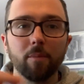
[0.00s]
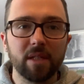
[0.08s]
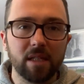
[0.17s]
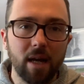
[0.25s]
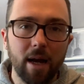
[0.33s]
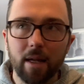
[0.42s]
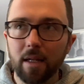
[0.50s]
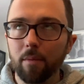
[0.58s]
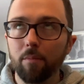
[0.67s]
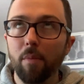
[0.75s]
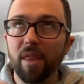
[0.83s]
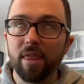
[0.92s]
the
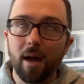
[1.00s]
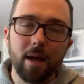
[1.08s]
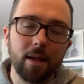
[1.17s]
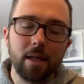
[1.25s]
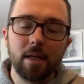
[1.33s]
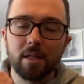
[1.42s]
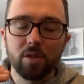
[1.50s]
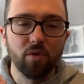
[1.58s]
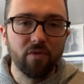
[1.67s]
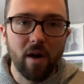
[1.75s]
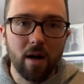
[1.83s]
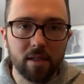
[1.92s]
methionine
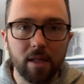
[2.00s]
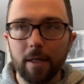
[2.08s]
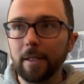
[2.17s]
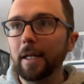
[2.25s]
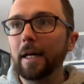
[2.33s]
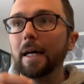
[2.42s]
sulfoxate,